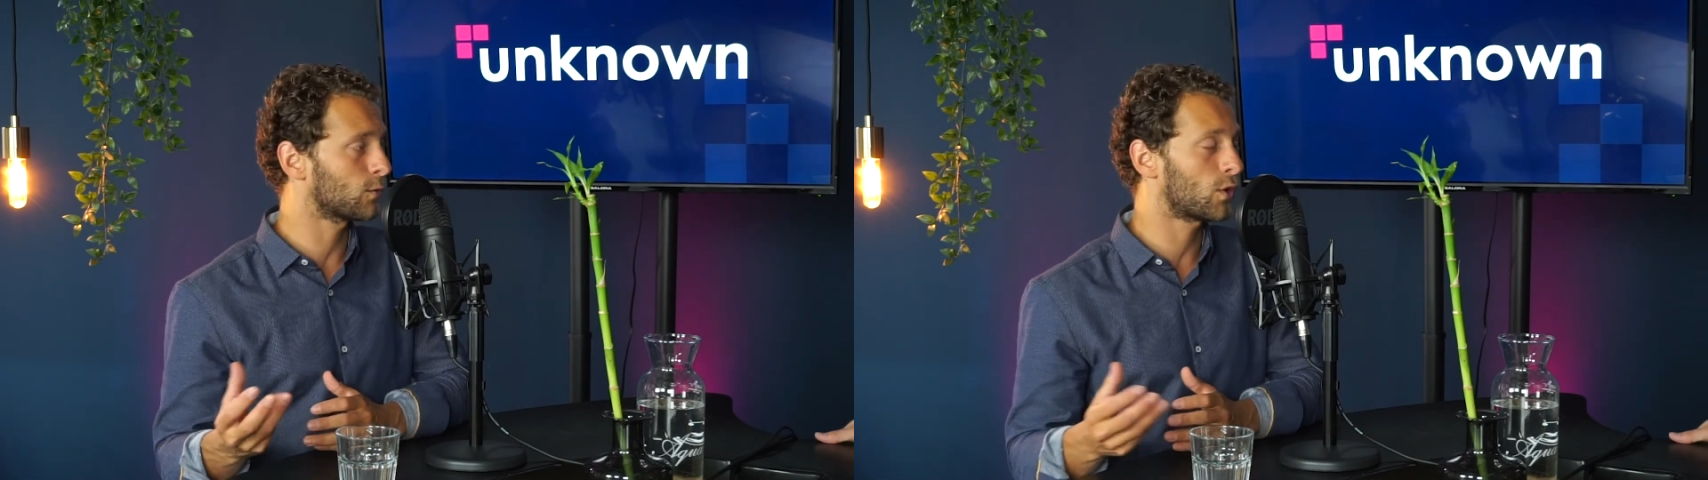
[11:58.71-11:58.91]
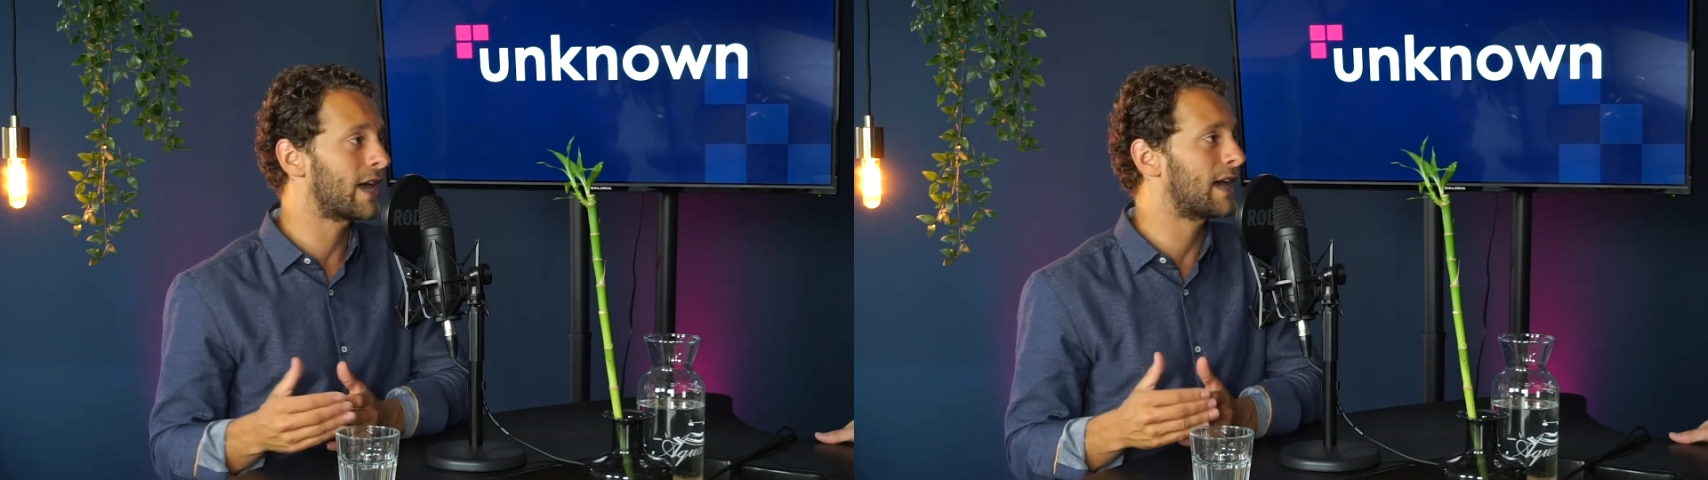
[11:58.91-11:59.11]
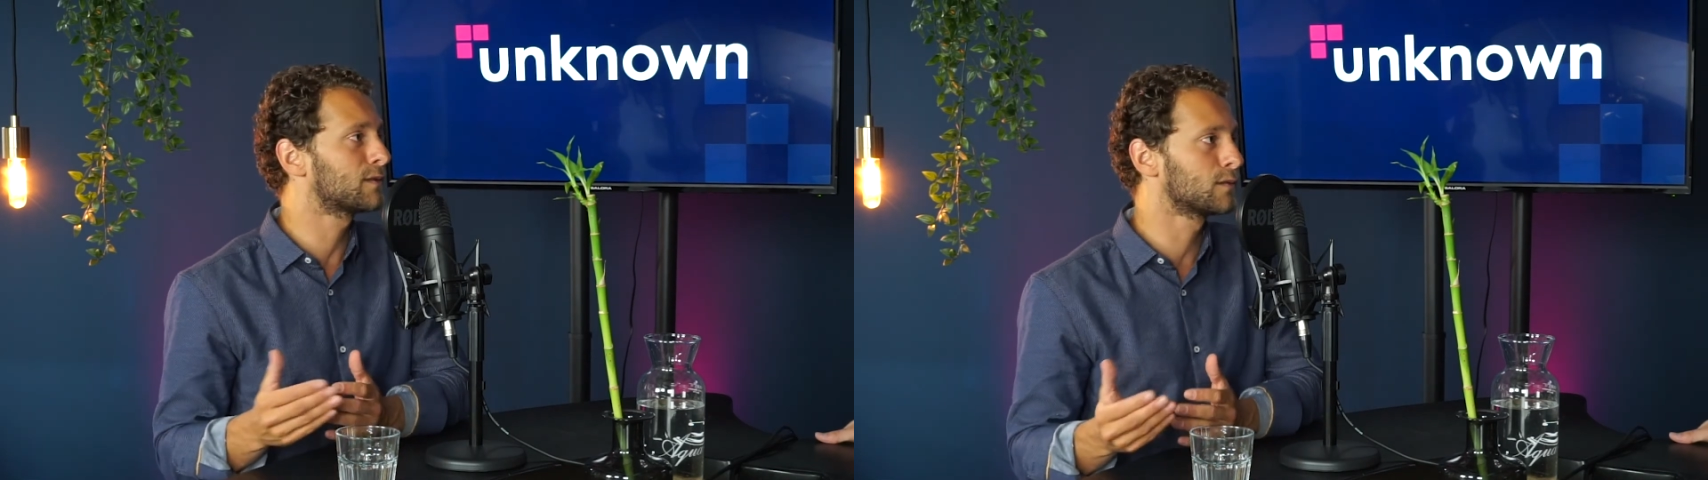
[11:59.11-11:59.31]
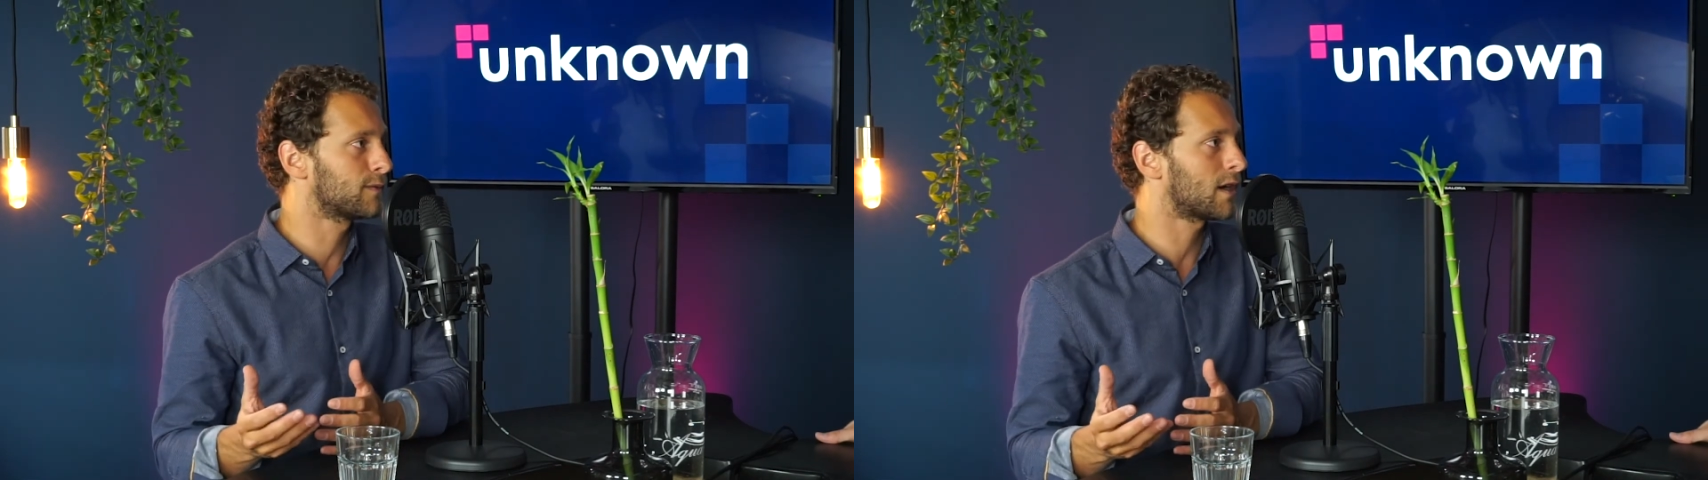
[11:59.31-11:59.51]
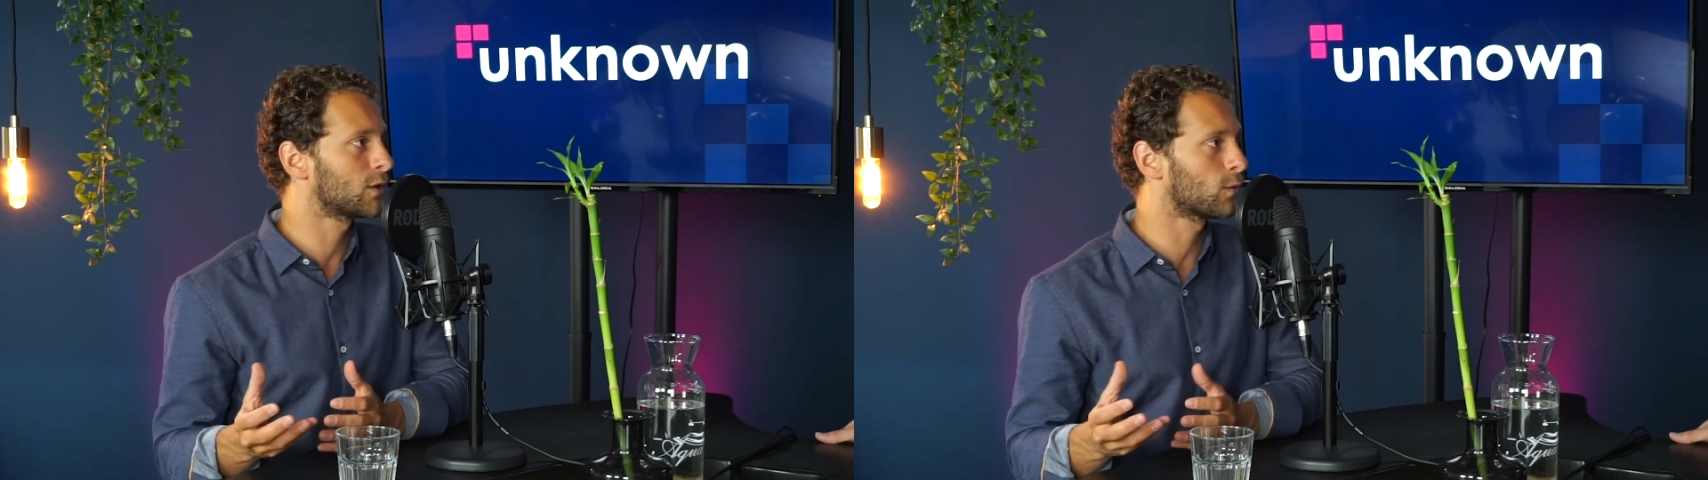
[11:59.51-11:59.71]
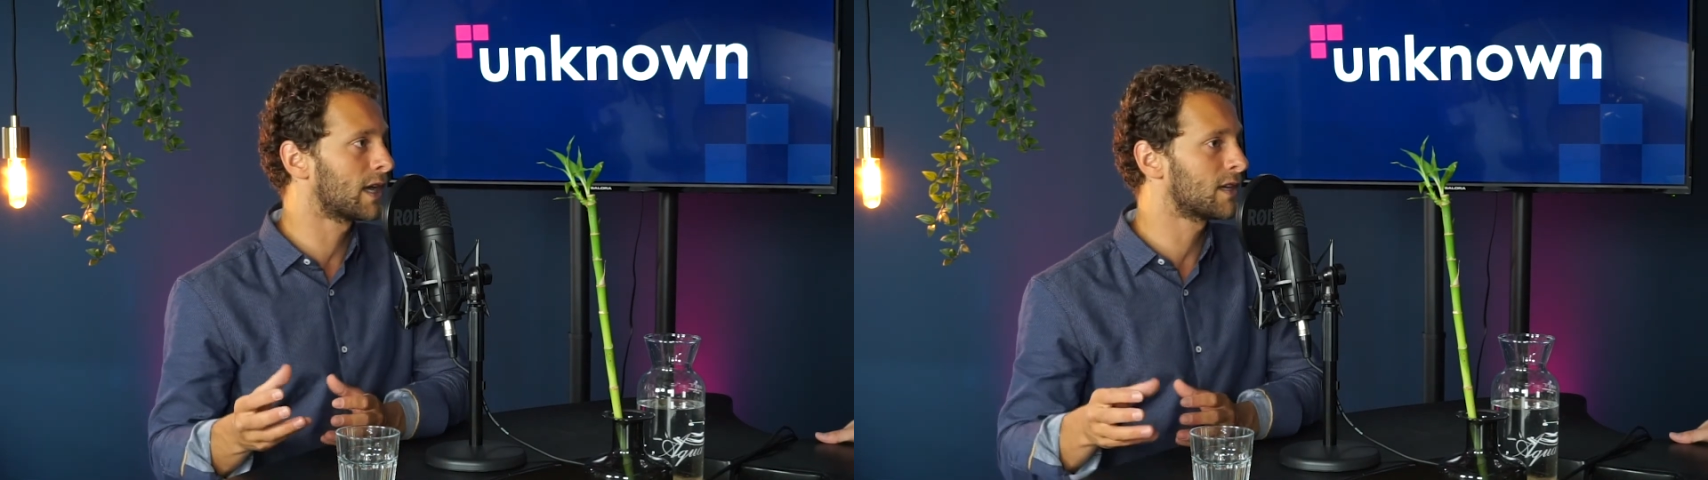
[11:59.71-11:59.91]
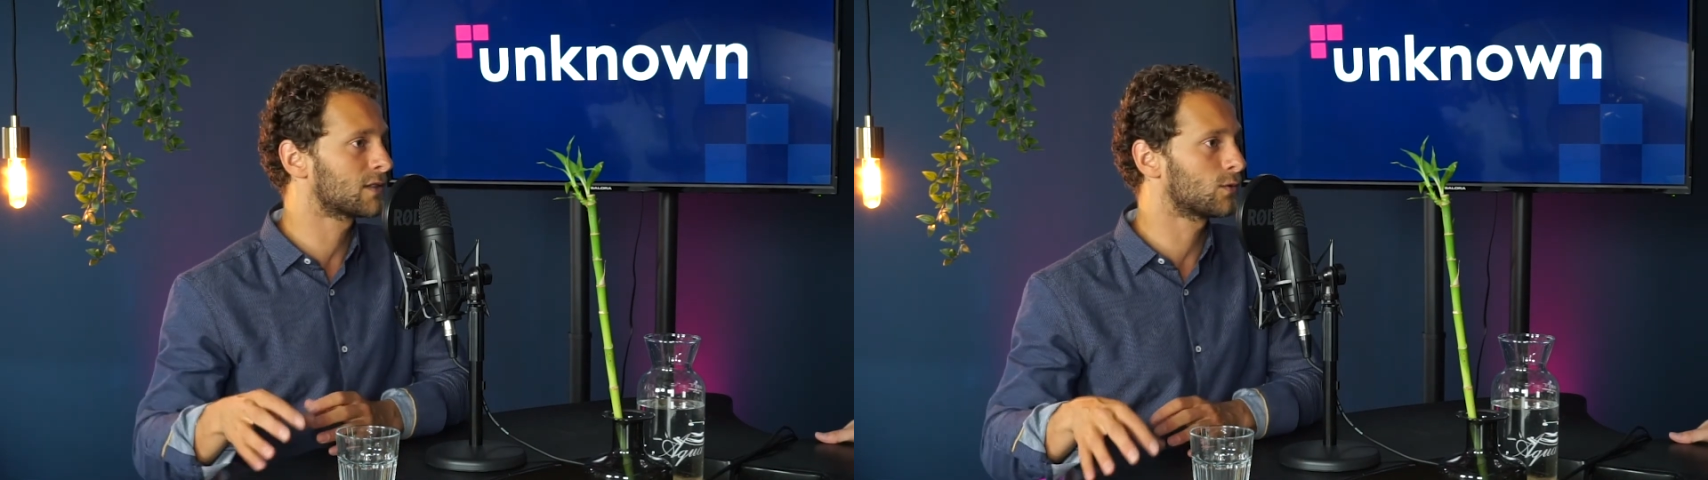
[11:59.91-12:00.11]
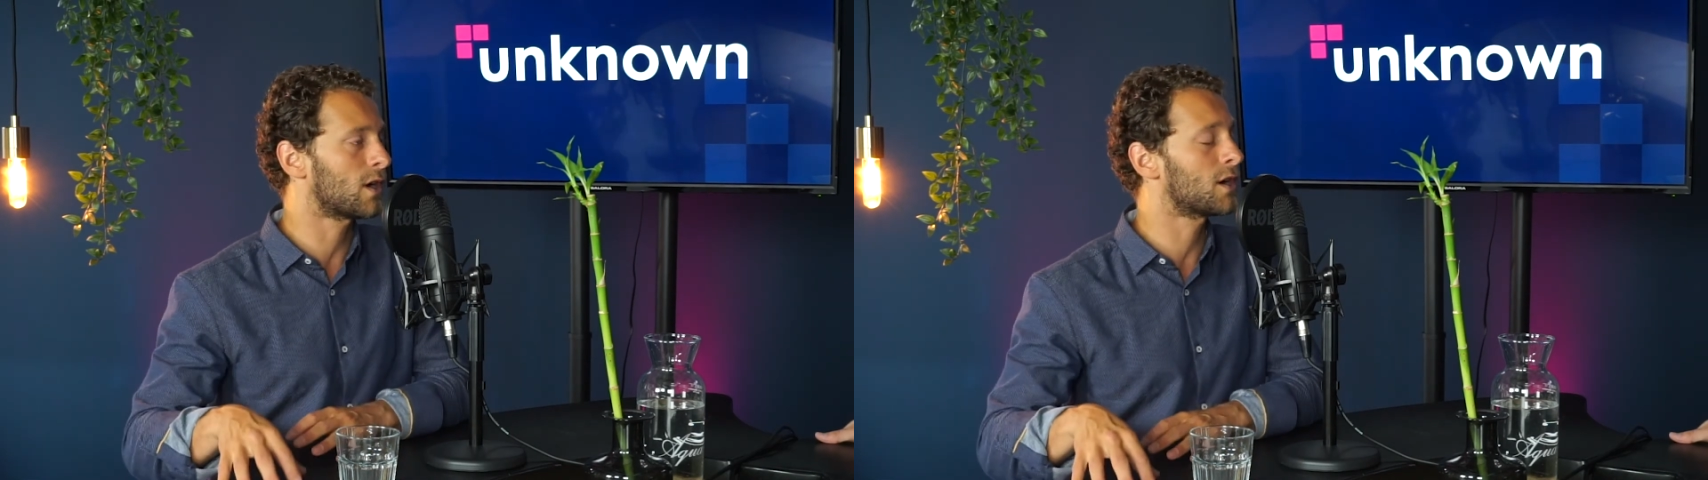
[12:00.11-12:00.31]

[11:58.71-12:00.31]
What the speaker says: will have to find ways to